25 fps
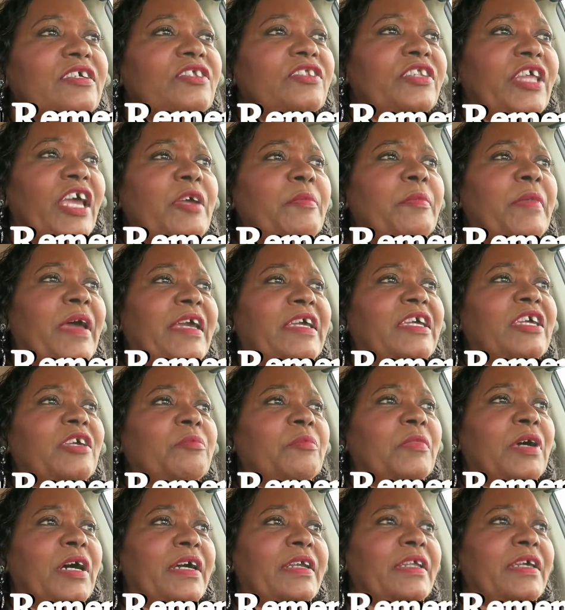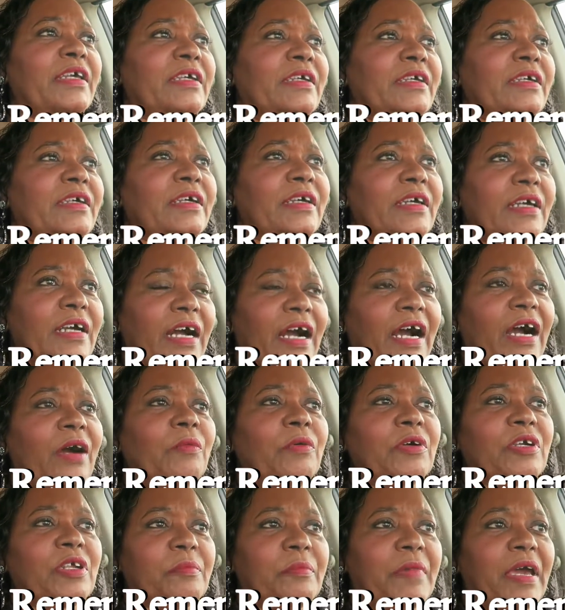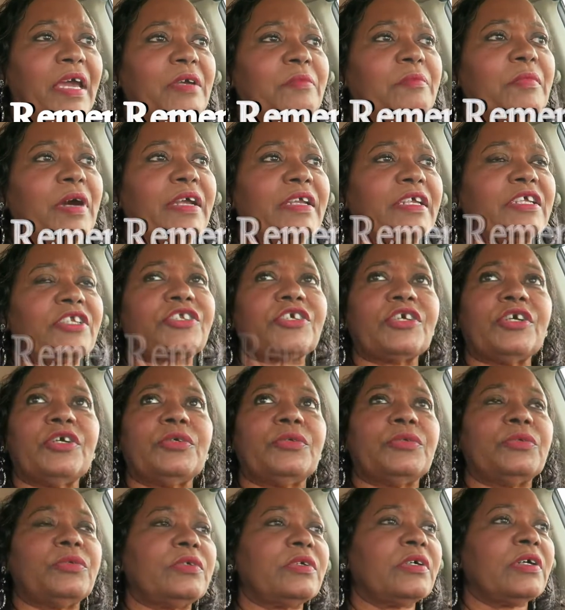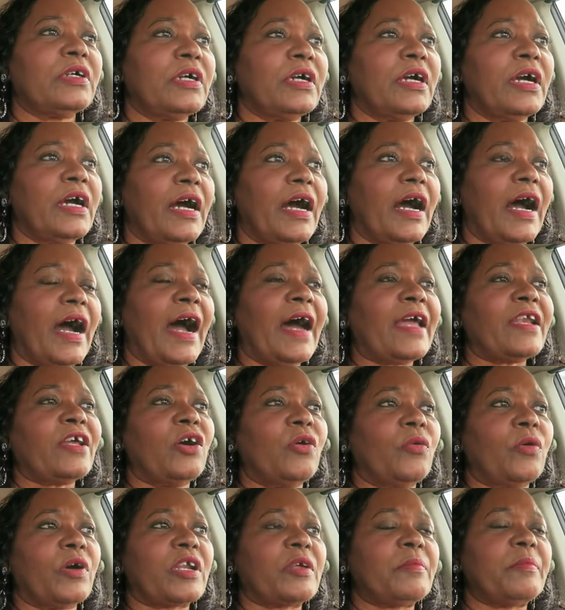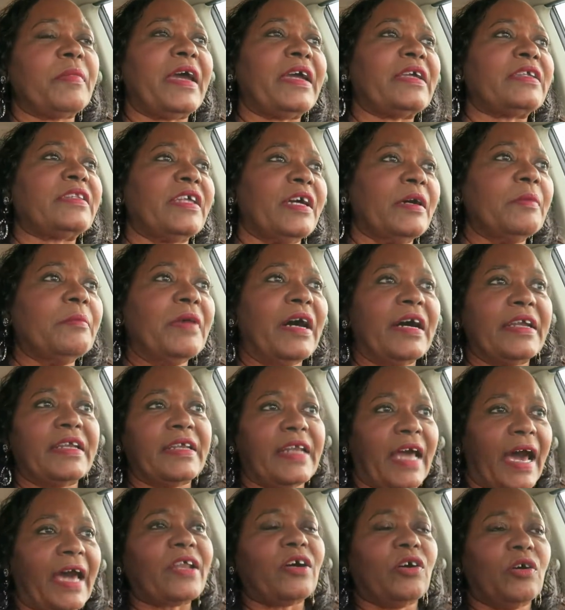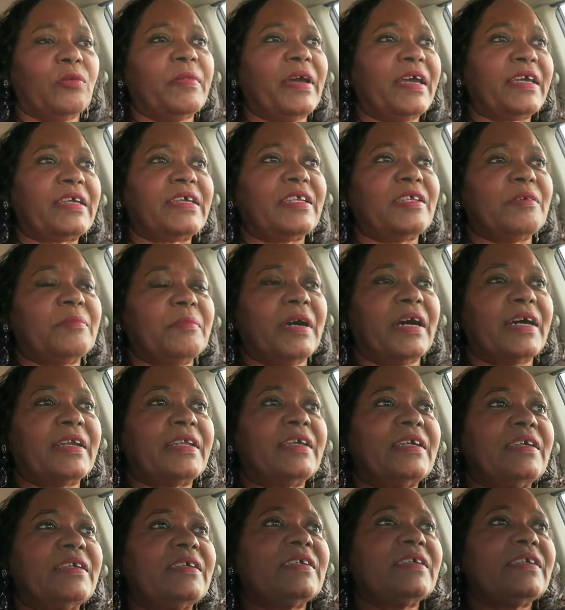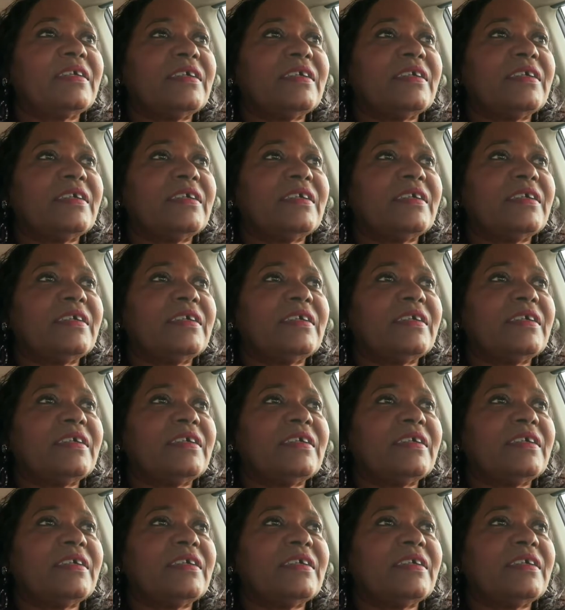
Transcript: they making money. I want to make money too. I don't want to make them money and I don't make any money.